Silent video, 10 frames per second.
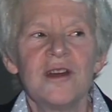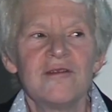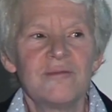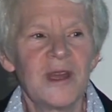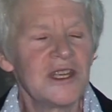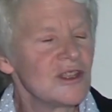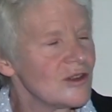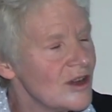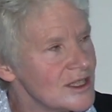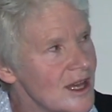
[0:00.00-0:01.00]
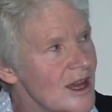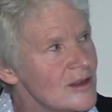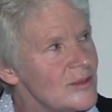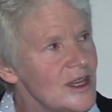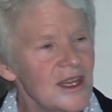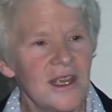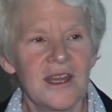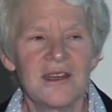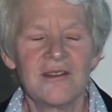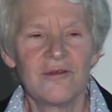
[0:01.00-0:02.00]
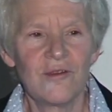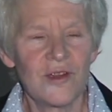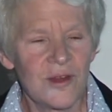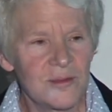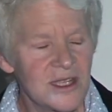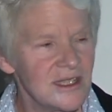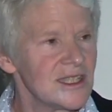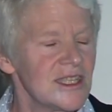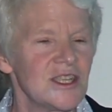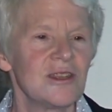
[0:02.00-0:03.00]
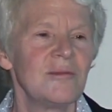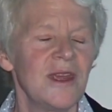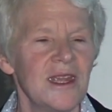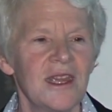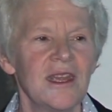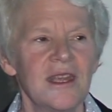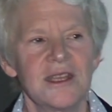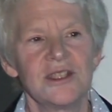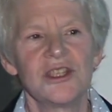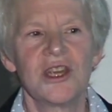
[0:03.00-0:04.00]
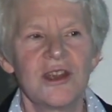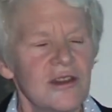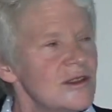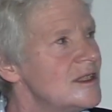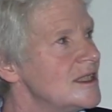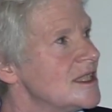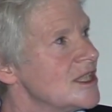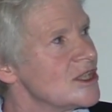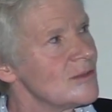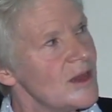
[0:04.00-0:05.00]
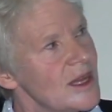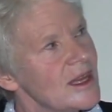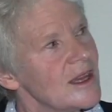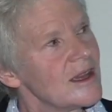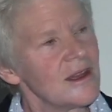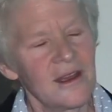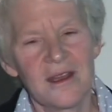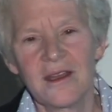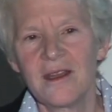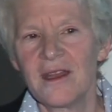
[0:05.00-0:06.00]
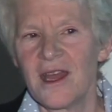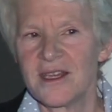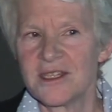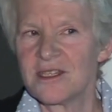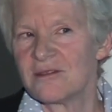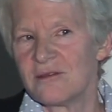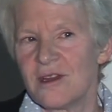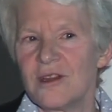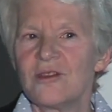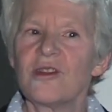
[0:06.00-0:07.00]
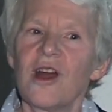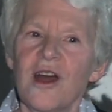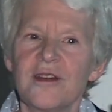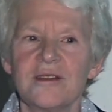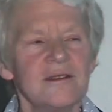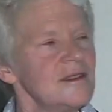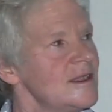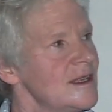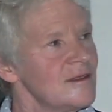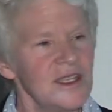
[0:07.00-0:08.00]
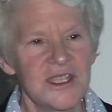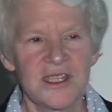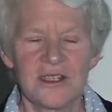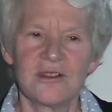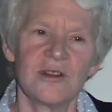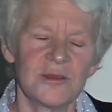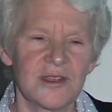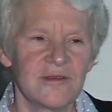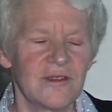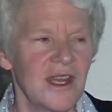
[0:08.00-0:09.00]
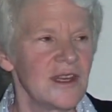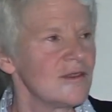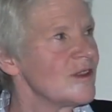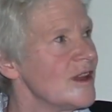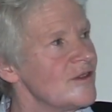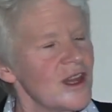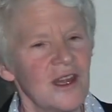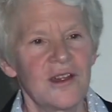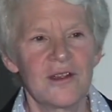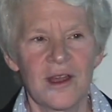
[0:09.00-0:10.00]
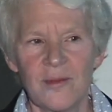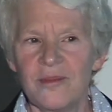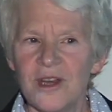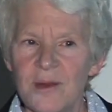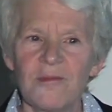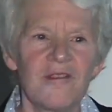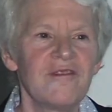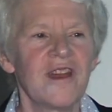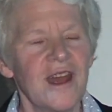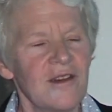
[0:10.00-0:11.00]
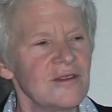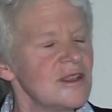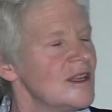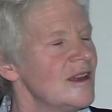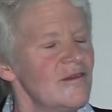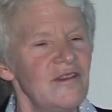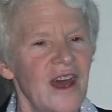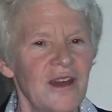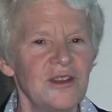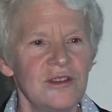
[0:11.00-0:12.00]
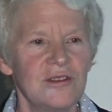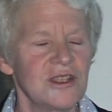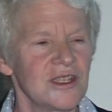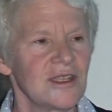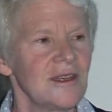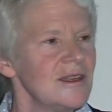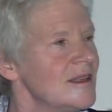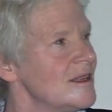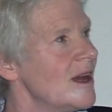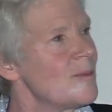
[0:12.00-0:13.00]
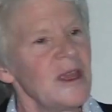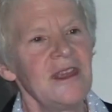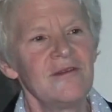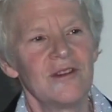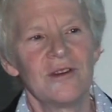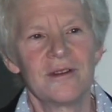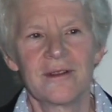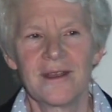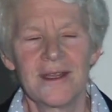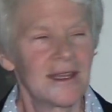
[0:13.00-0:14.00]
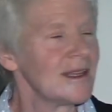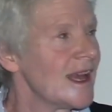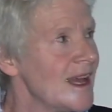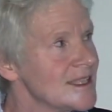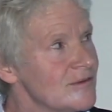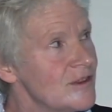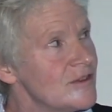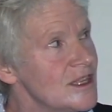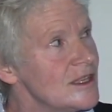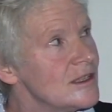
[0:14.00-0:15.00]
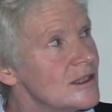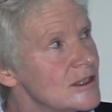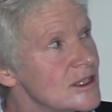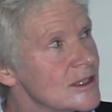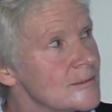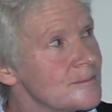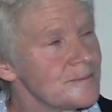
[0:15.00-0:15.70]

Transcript: of patient autonomy and informed decision-making and shared decision-making has undergone, at least in terms of end-of-life care, a pretty profound values upheaval in the last 50 years.